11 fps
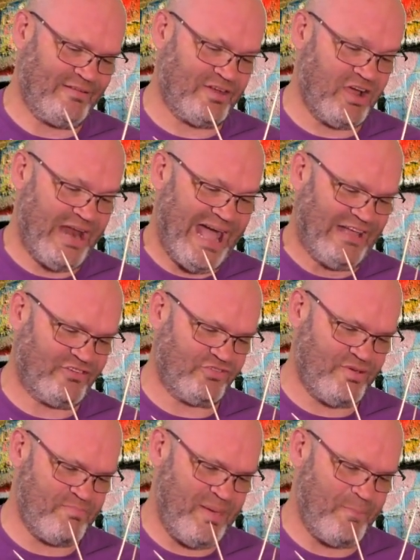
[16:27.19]
I don't
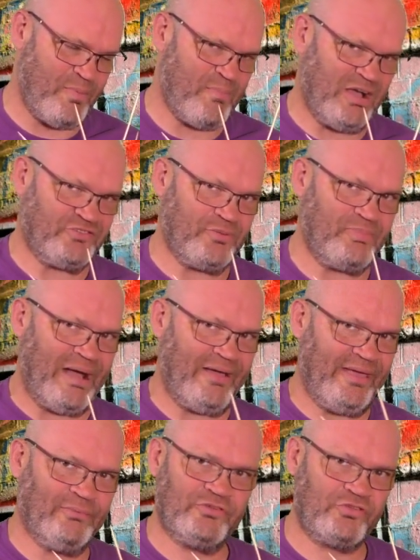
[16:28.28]
actually remember much about
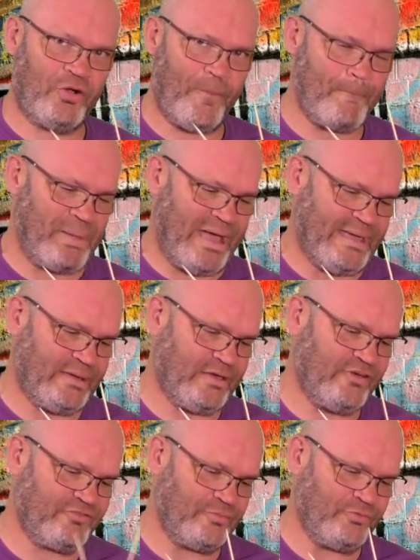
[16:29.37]
it. It was Tom
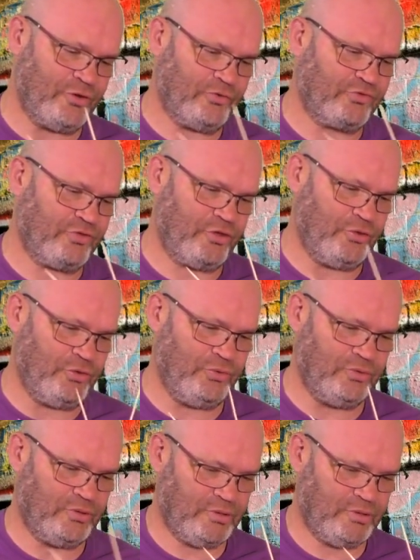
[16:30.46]
Baker from Doctor Who.